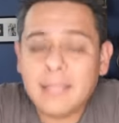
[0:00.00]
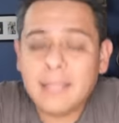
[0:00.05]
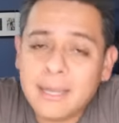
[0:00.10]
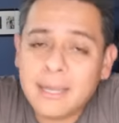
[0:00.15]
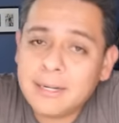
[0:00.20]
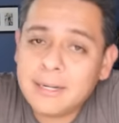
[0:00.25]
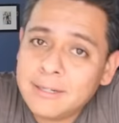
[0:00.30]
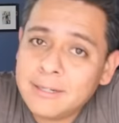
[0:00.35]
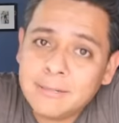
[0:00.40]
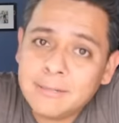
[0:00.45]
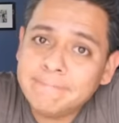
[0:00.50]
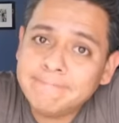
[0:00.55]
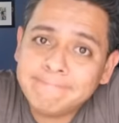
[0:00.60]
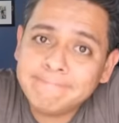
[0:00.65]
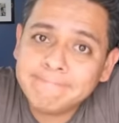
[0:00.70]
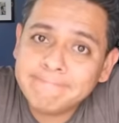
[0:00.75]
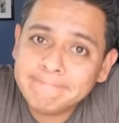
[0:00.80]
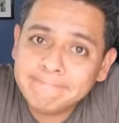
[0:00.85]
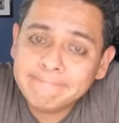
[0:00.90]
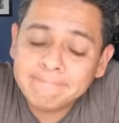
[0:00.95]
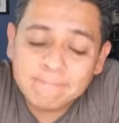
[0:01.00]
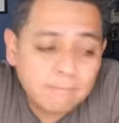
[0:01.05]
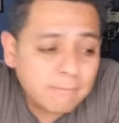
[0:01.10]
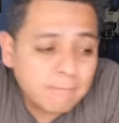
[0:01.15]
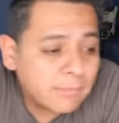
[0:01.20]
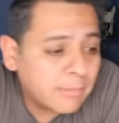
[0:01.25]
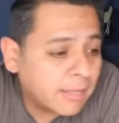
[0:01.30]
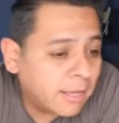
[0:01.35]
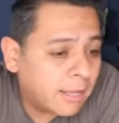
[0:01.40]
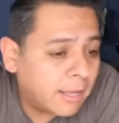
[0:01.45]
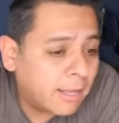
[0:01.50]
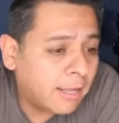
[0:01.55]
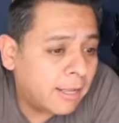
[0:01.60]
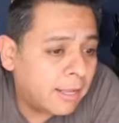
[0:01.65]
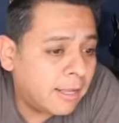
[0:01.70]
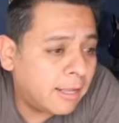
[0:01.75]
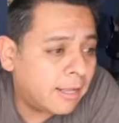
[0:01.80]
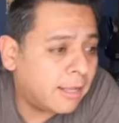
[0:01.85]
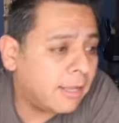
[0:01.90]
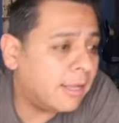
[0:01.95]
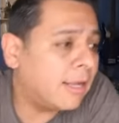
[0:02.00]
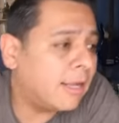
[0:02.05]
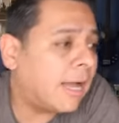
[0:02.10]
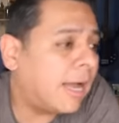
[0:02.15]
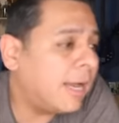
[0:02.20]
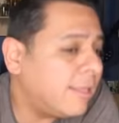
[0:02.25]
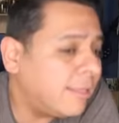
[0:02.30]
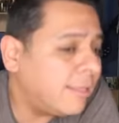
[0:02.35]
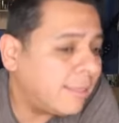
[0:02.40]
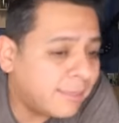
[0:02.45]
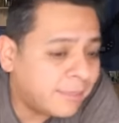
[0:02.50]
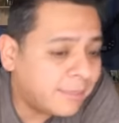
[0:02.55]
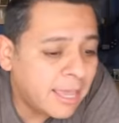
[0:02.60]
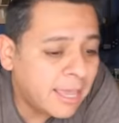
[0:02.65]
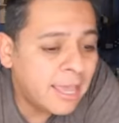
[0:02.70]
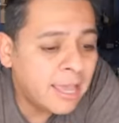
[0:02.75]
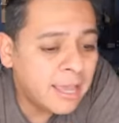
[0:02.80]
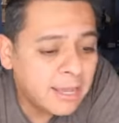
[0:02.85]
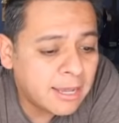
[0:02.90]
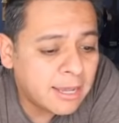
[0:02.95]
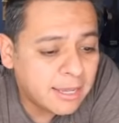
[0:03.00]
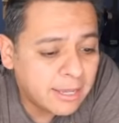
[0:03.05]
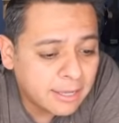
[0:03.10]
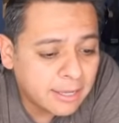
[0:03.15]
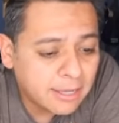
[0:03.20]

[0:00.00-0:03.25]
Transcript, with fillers: I don't know. I think